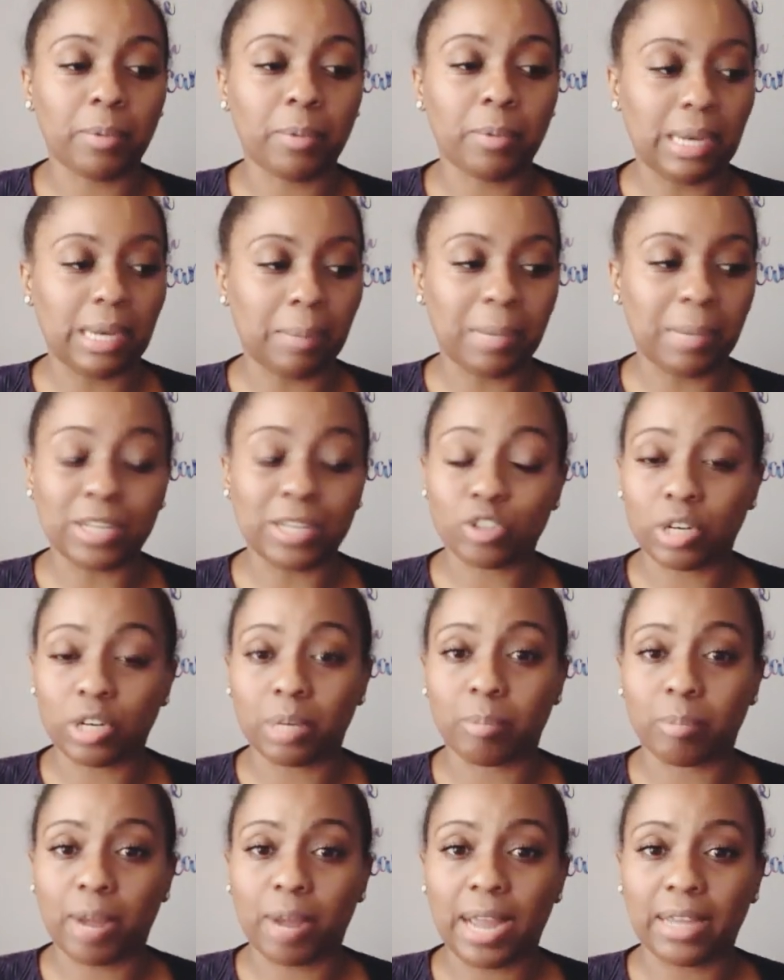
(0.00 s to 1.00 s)
And I'm not trying
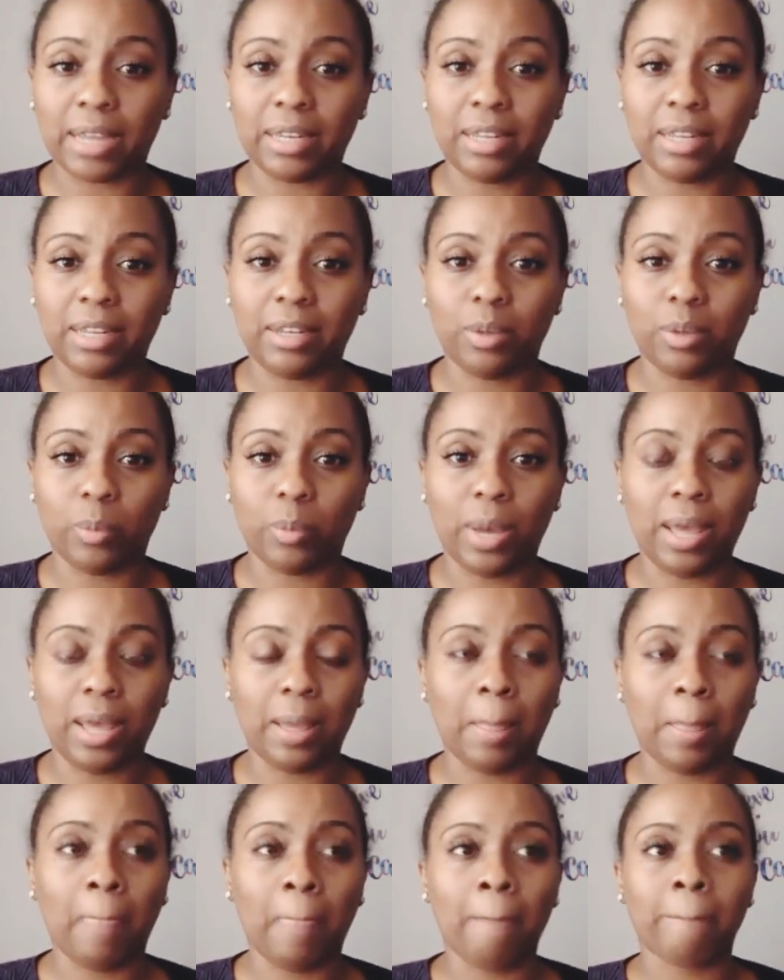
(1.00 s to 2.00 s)
to brag in any
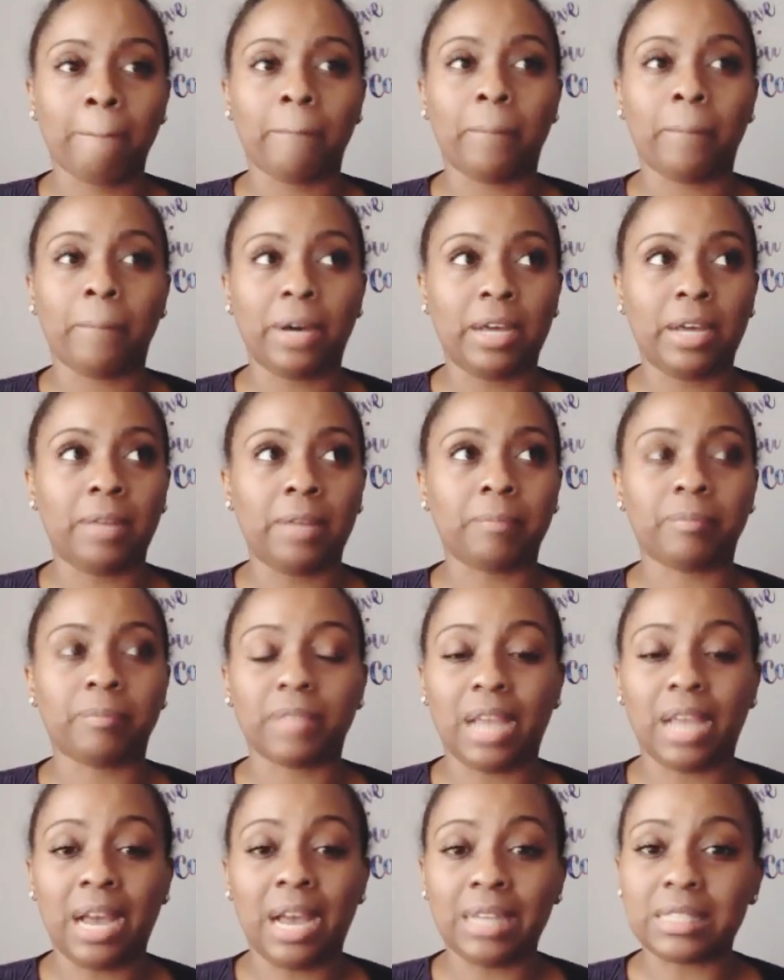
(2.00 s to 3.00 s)
way, but
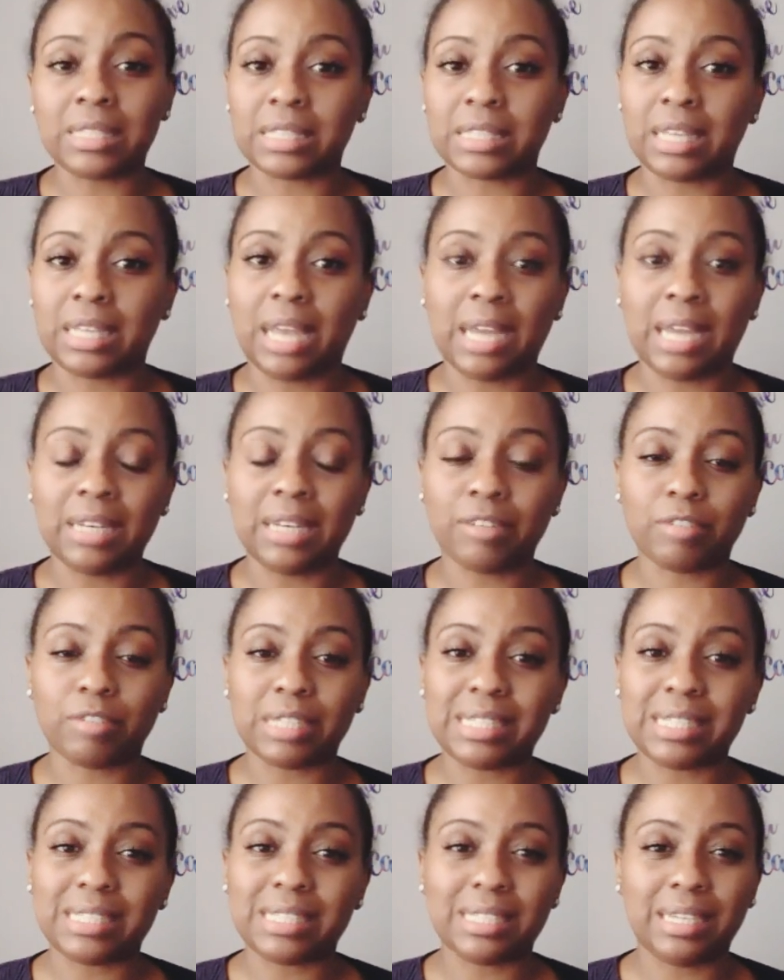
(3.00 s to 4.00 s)
honestly, I didn't
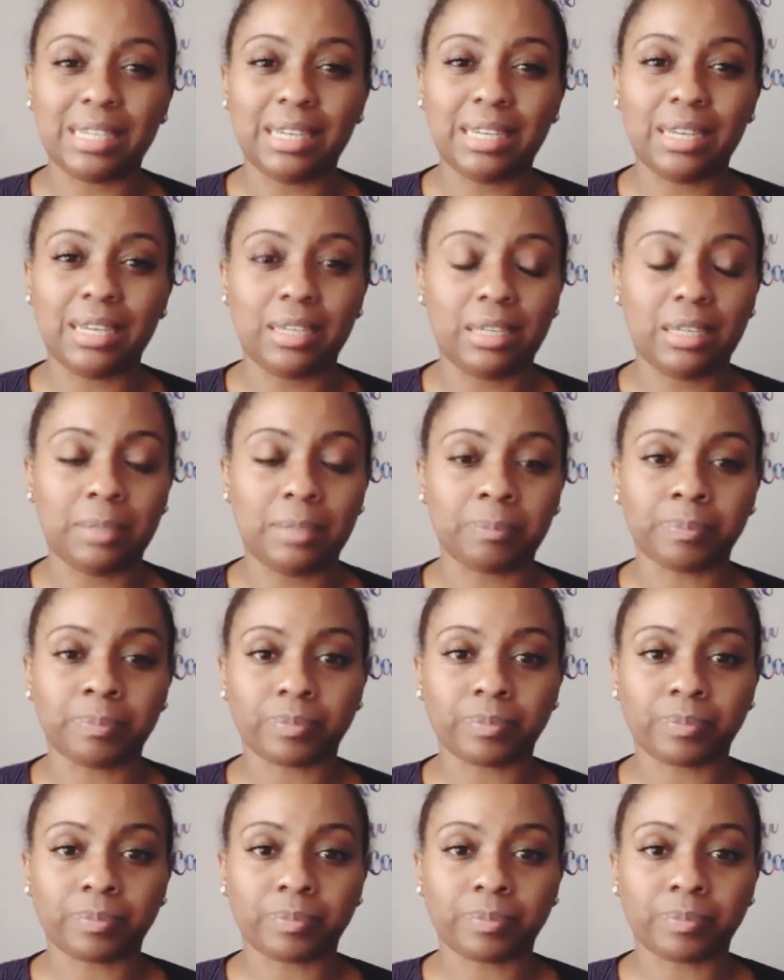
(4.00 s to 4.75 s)
really see